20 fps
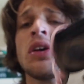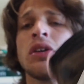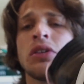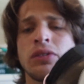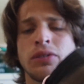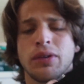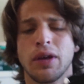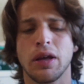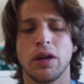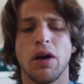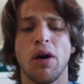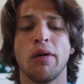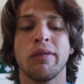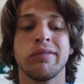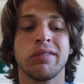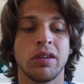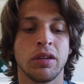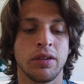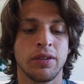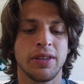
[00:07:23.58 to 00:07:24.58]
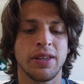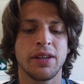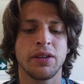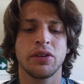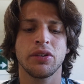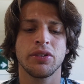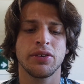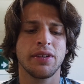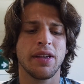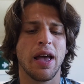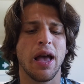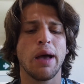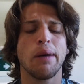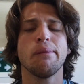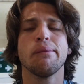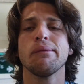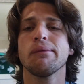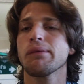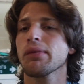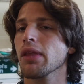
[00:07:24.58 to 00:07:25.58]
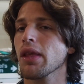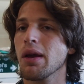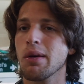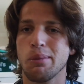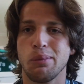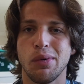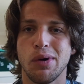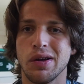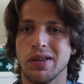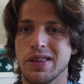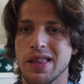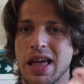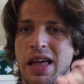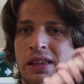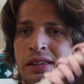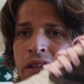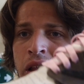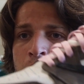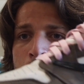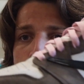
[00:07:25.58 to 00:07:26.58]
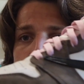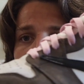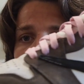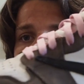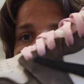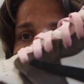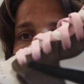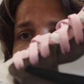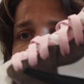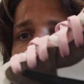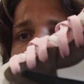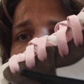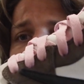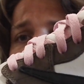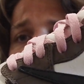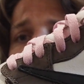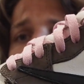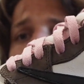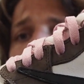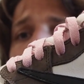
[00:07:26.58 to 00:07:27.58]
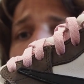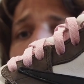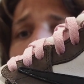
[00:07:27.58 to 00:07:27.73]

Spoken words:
straight off the sneakers app, but that time has passed.